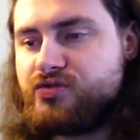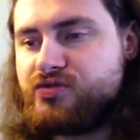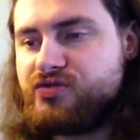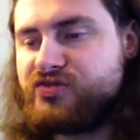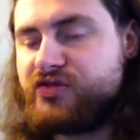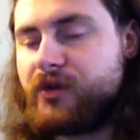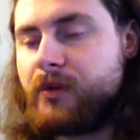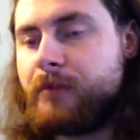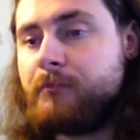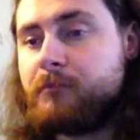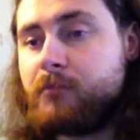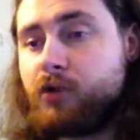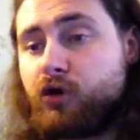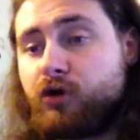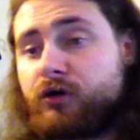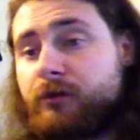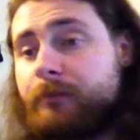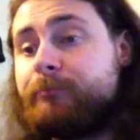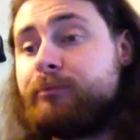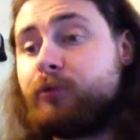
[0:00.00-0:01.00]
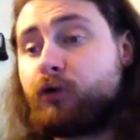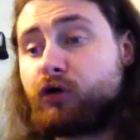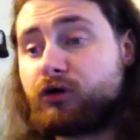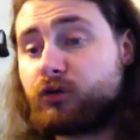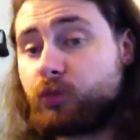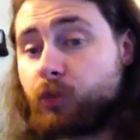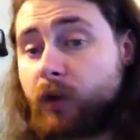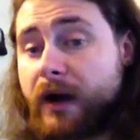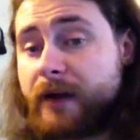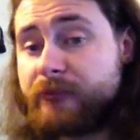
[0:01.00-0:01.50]
the more
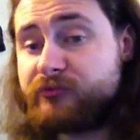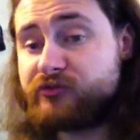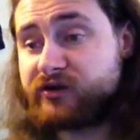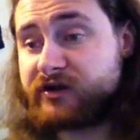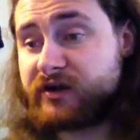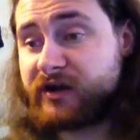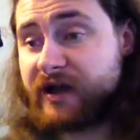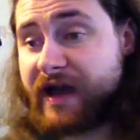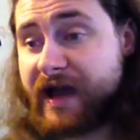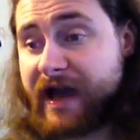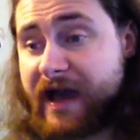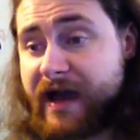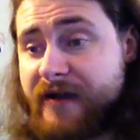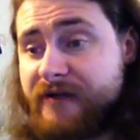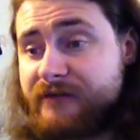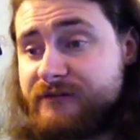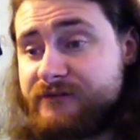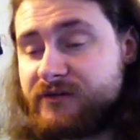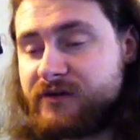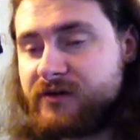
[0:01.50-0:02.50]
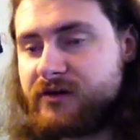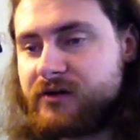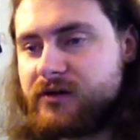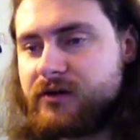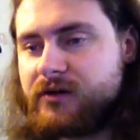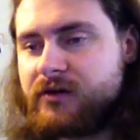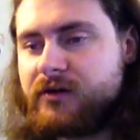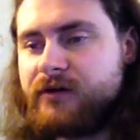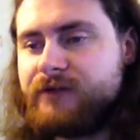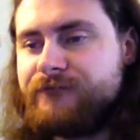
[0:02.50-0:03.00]
board wipes you're gonna have
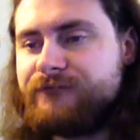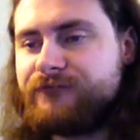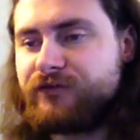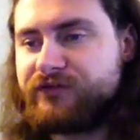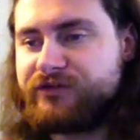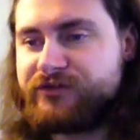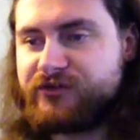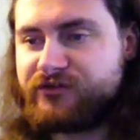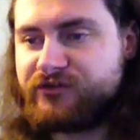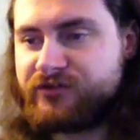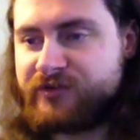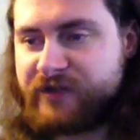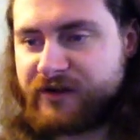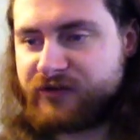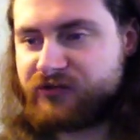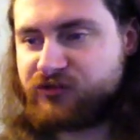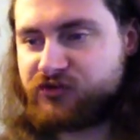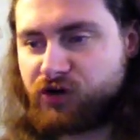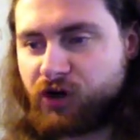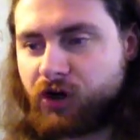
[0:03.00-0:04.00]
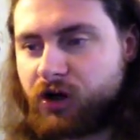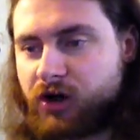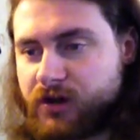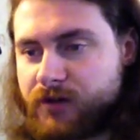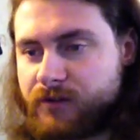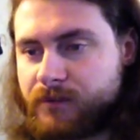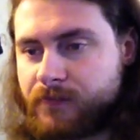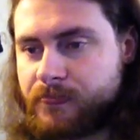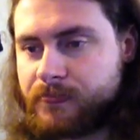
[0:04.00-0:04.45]
for this next card.